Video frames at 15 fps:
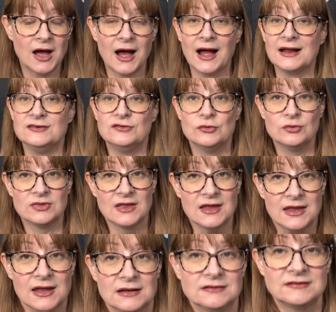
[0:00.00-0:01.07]
I do
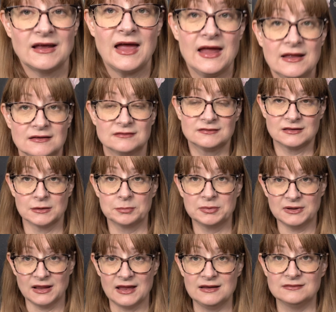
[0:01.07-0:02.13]
think it takes the
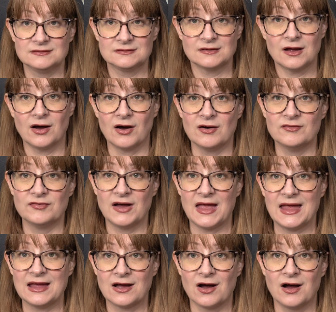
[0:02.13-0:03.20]
place of
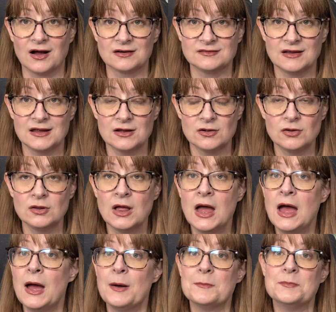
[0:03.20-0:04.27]
a cocktail,
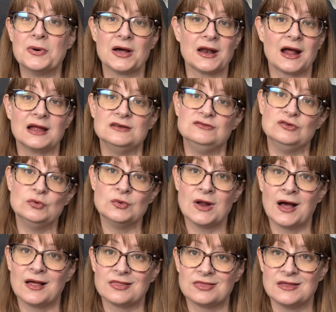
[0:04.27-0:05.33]
but I do
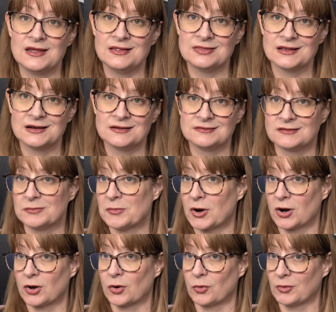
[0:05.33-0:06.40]
not think that it's a
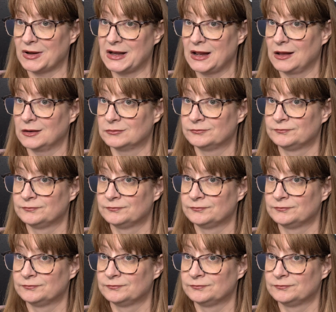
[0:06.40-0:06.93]
margarita.